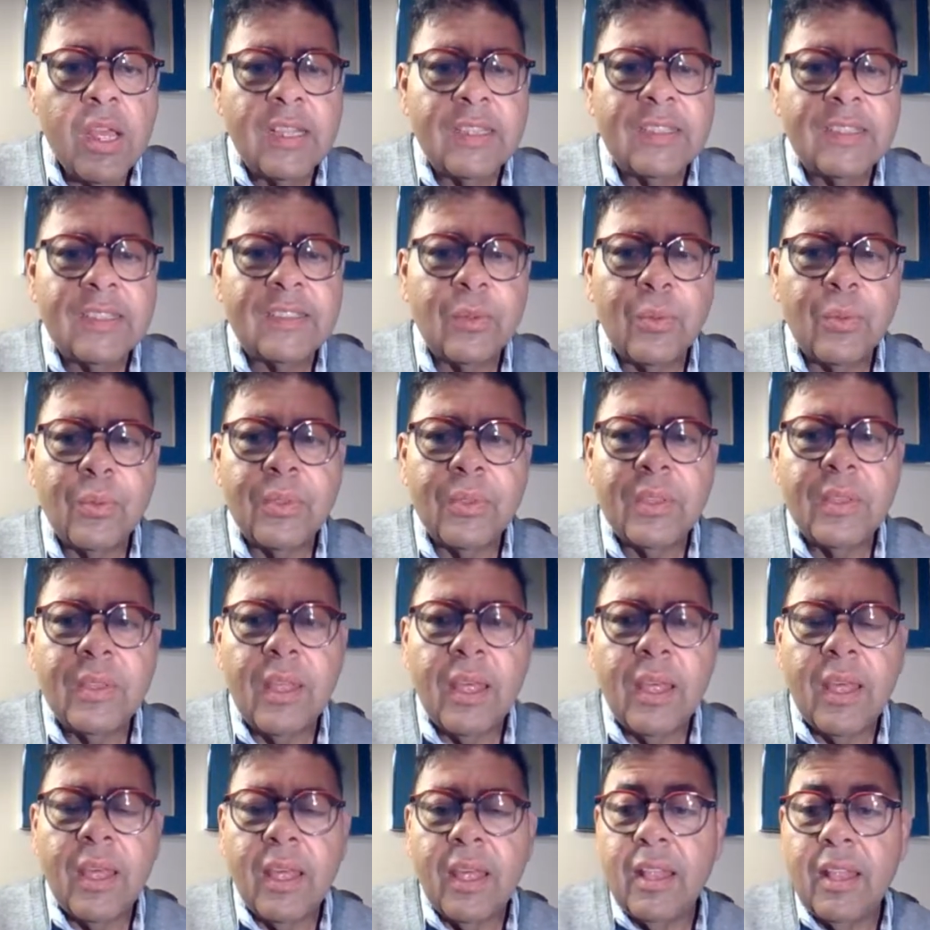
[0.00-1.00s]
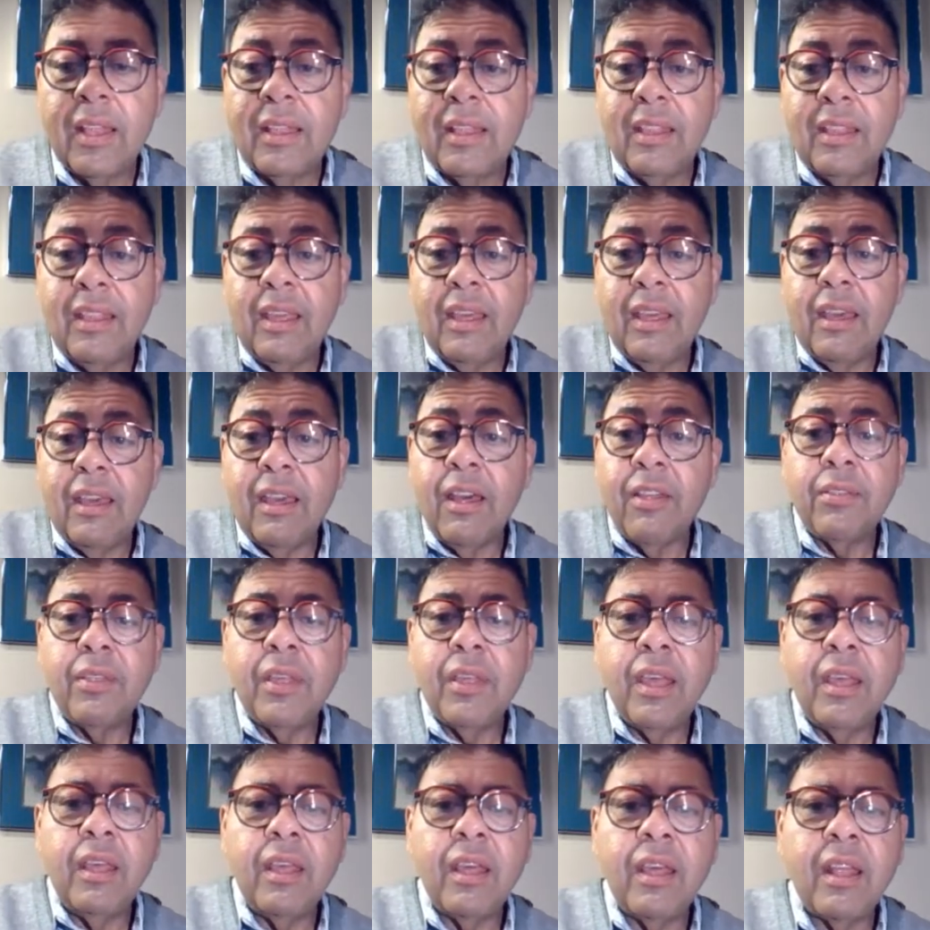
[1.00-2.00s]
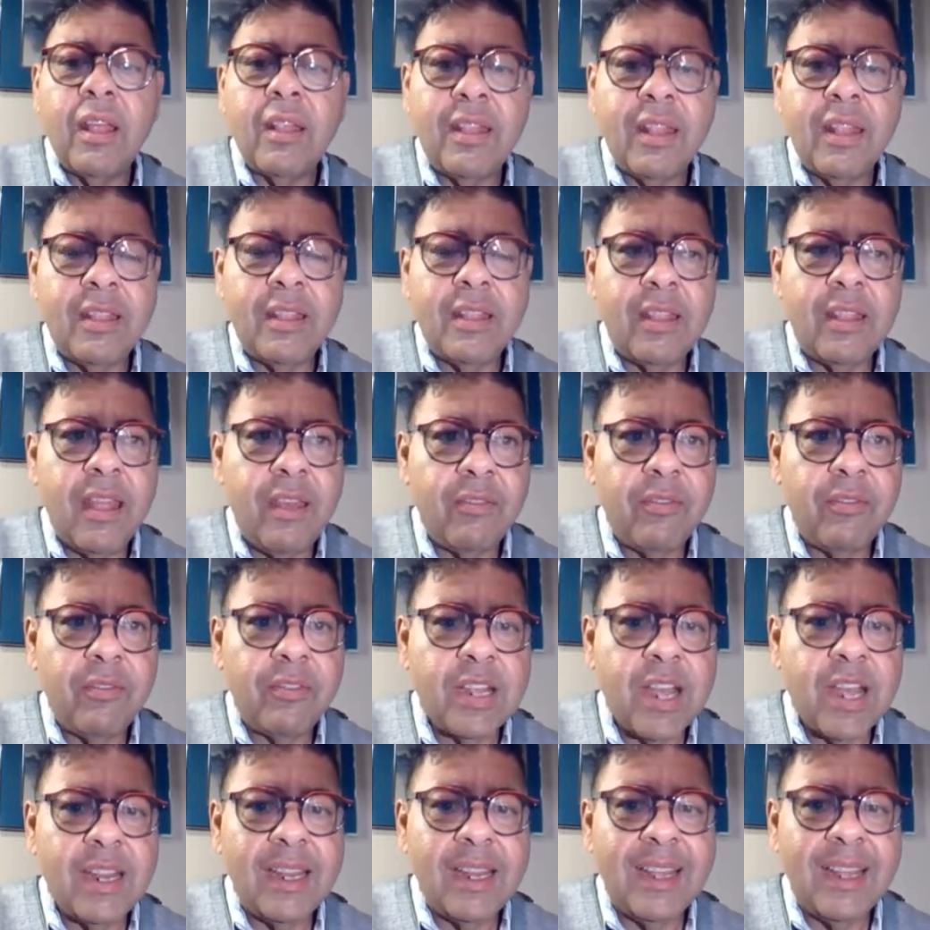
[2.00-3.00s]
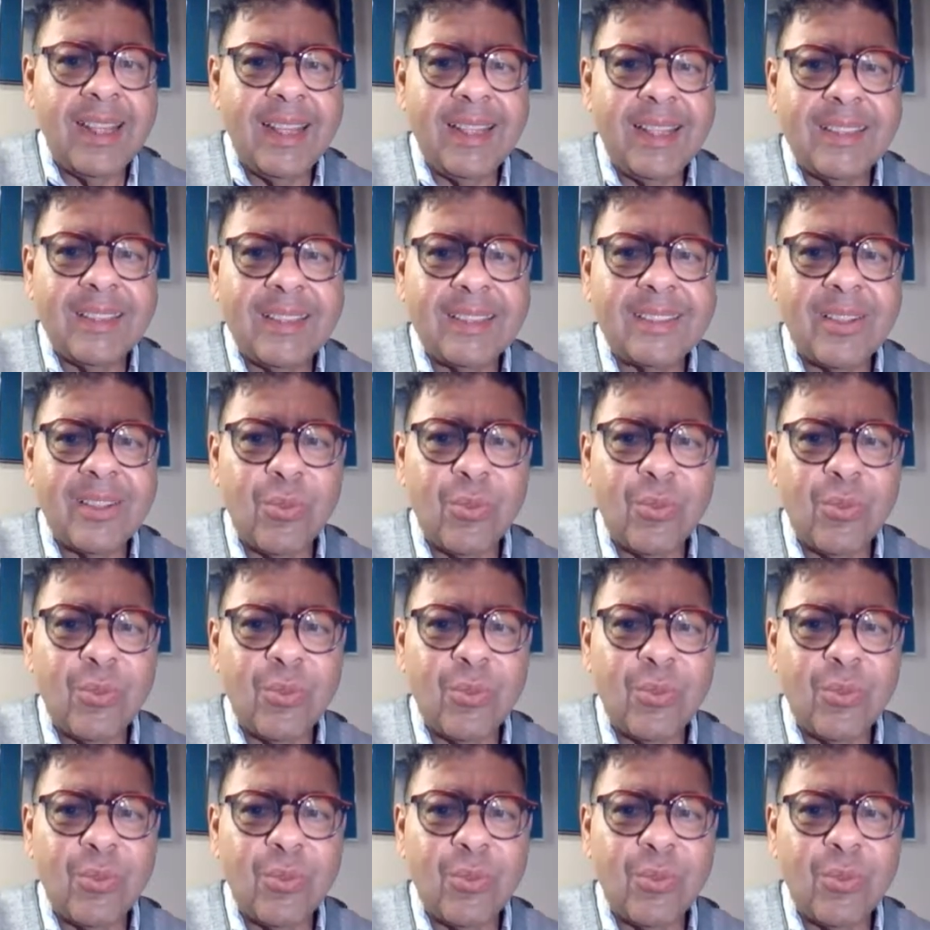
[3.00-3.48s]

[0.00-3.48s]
So the other thing that they have done is